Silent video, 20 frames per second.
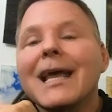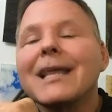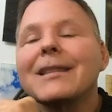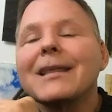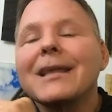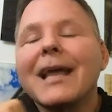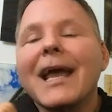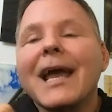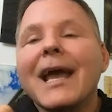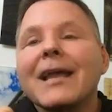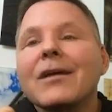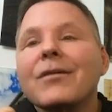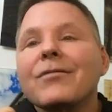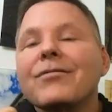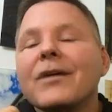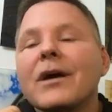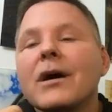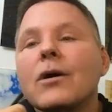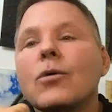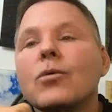the
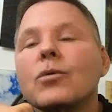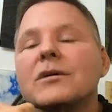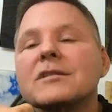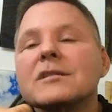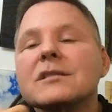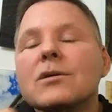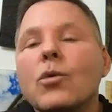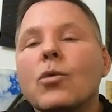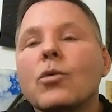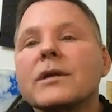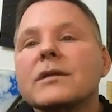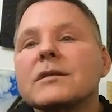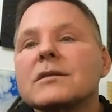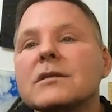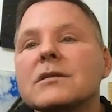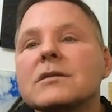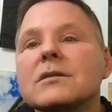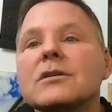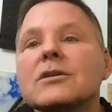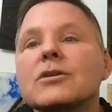NFL was going
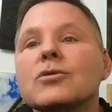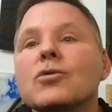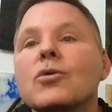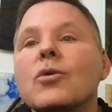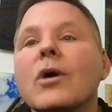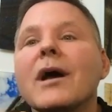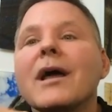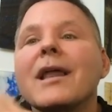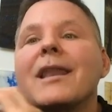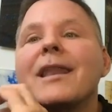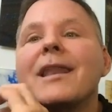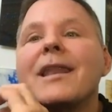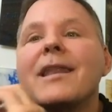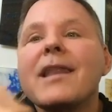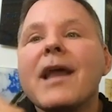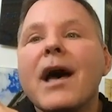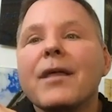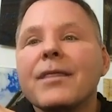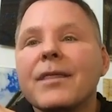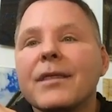to do
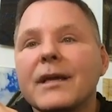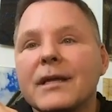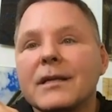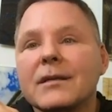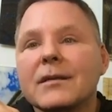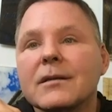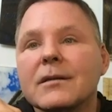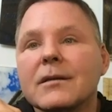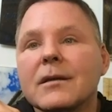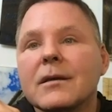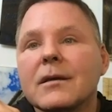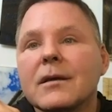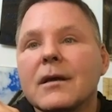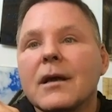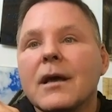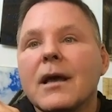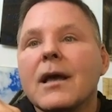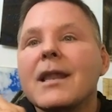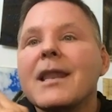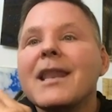nothing
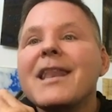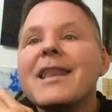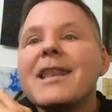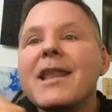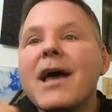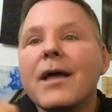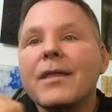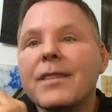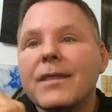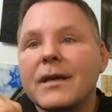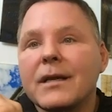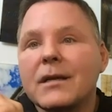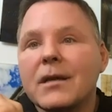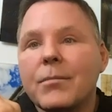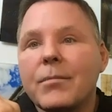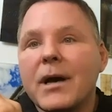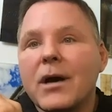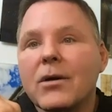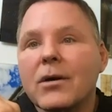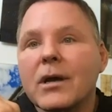
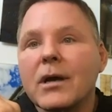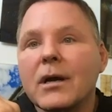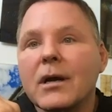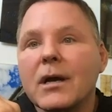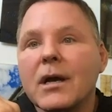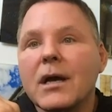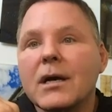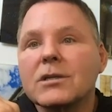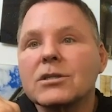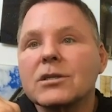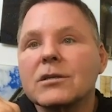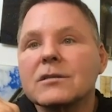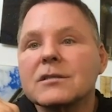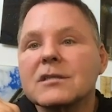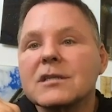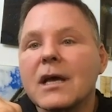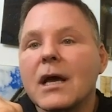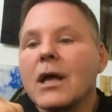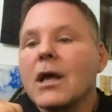about concussions.